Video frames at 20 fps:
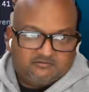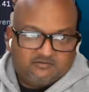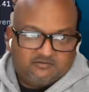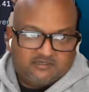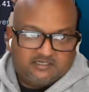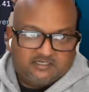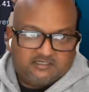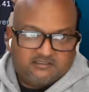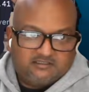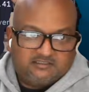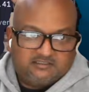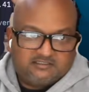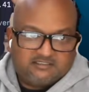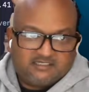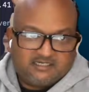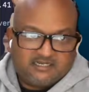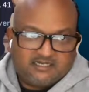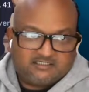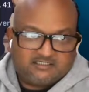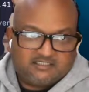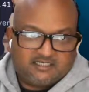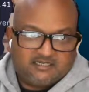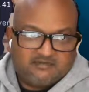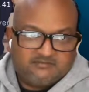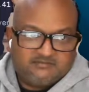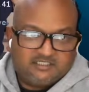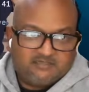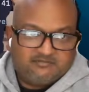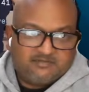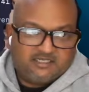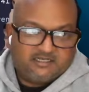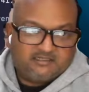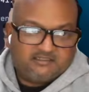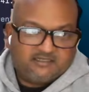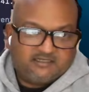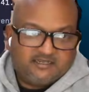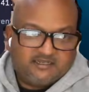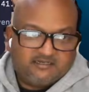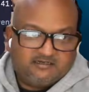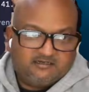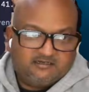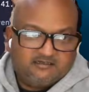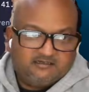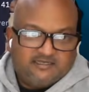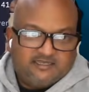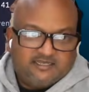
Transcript: with slash MCP at the end,